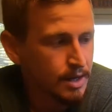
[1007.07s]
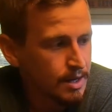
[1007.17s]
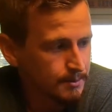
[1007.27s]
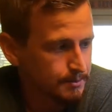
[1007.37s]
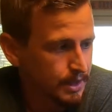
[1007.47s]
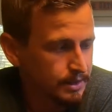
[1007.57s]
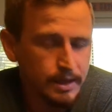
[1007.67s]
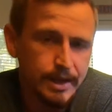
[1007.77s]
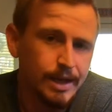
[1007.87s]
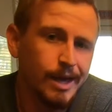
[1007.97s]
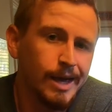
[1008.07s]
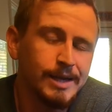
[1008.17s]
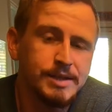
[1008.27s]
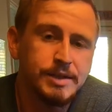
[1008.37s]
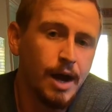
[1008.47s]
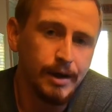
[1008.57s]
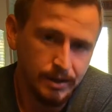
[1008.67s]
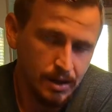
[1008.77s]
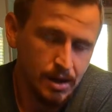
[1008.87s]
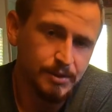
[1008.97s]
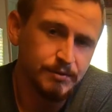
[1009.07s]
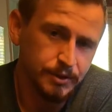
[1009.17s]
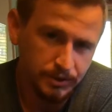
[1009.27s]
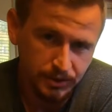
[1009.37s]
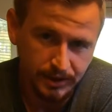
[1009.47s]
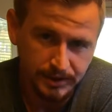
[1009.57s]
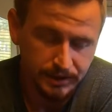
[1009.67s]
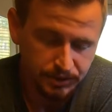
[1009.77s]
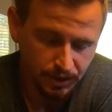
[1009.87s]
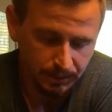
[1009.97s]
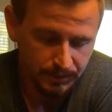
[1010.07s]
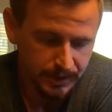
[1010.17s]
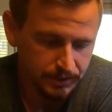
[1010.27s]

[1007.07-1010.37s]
but it's not uncommon for your Crested to drop your tail.